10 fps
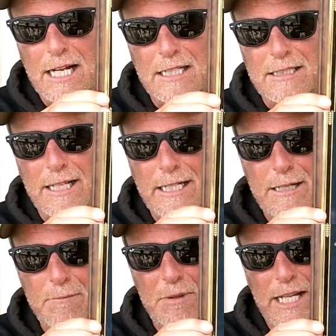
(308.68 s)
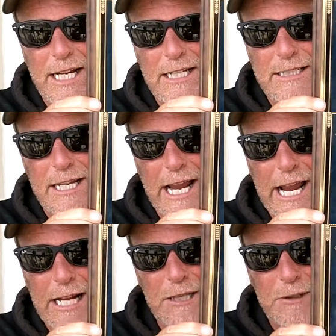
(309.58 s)
I got second place
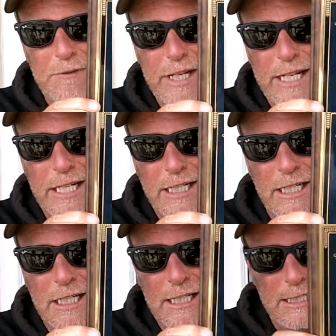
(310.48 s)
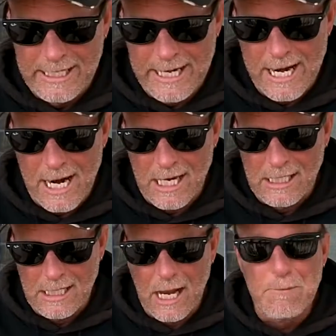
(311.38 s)
angler of the year. Yeah,
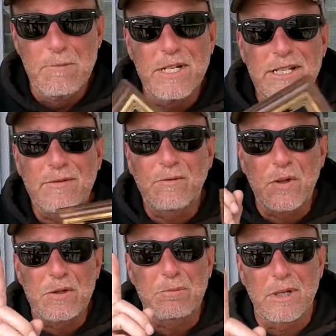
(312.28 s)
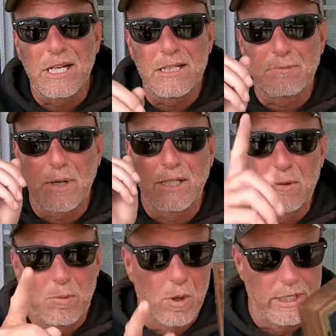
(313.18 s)
I missed first place by
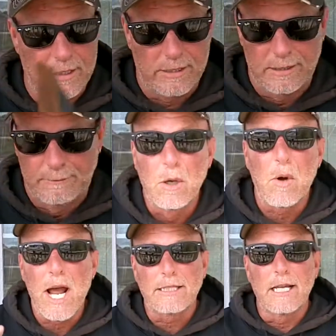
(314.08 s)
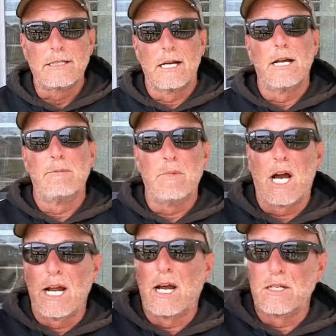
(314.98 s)
2 points. So at that time,
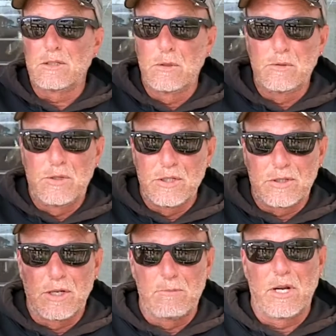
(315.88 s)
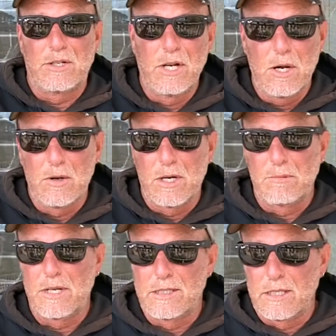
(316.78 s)
I also just started my show, and
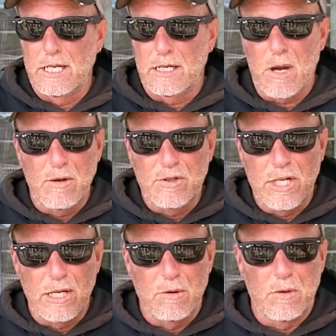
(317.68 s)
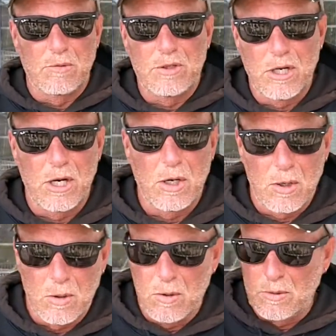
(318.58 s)
everybody's like, how'd you get your own
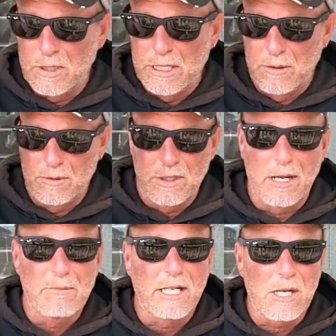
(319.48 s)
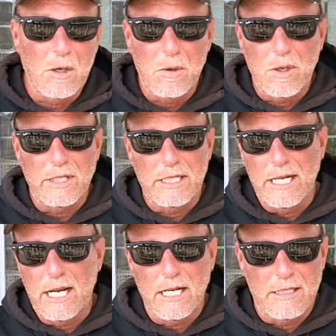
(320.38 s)
show? You know, I'm like, oh
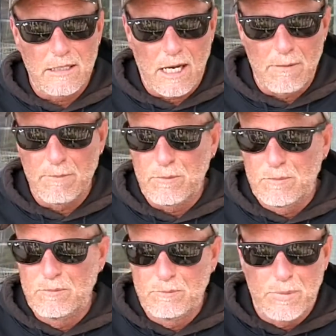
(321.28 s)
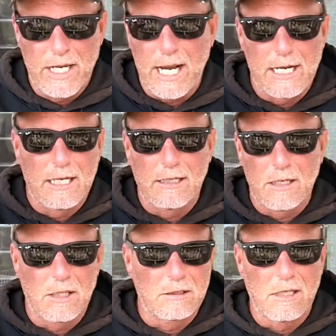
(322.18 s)
yeah, I've been editing
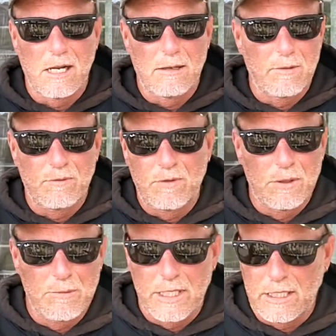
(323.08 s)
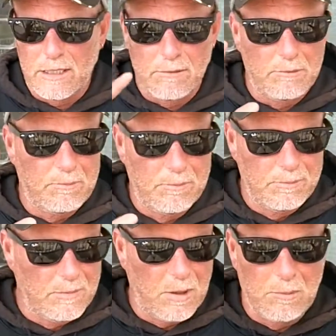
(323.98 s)
a long time and filming and,
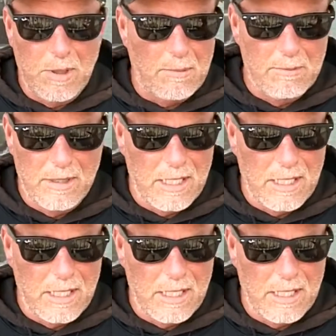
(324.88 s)
you know, blah, blah,